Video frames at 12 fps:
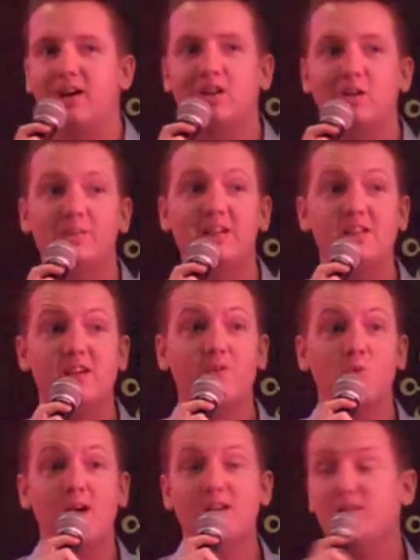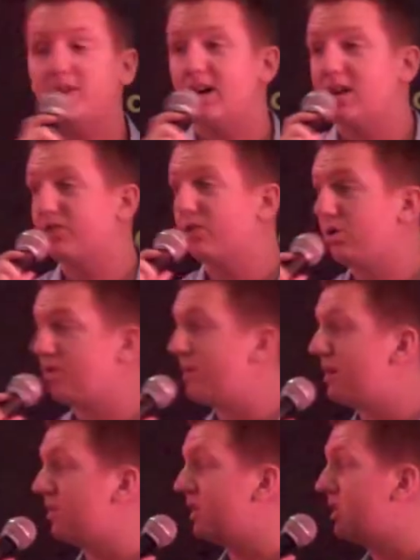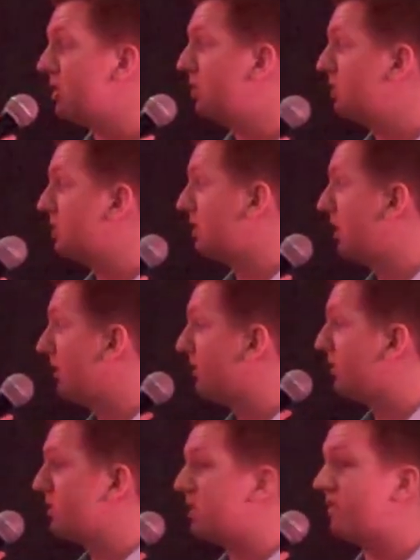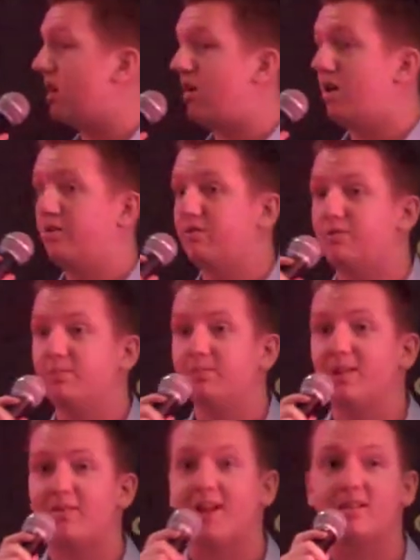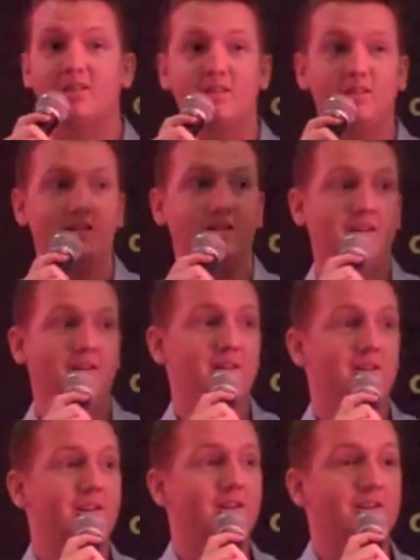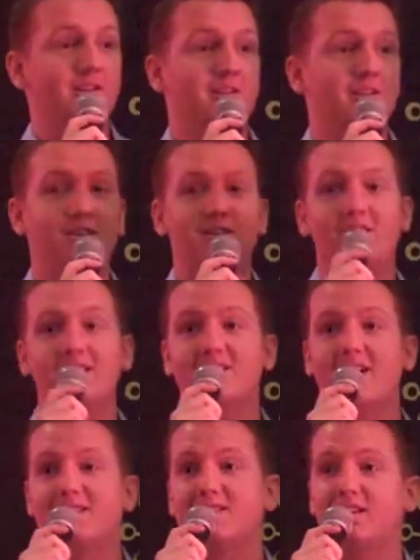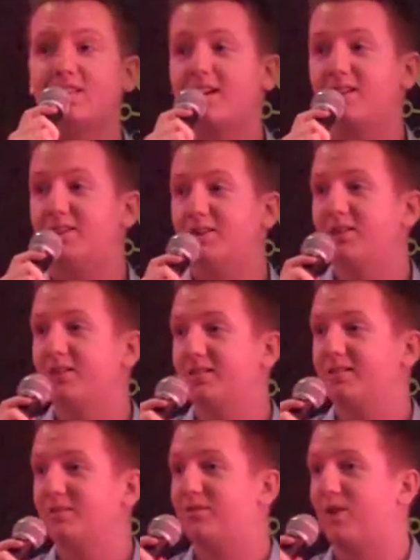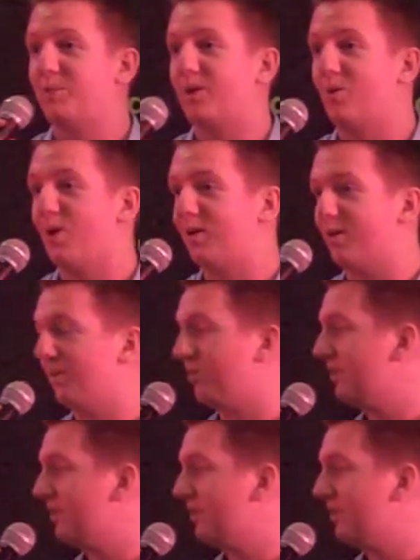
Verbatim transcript: Can I please have a raise of hands of all the people that are new tonight, their first ever Hive event? Fantastic, thank you. Very big welcome.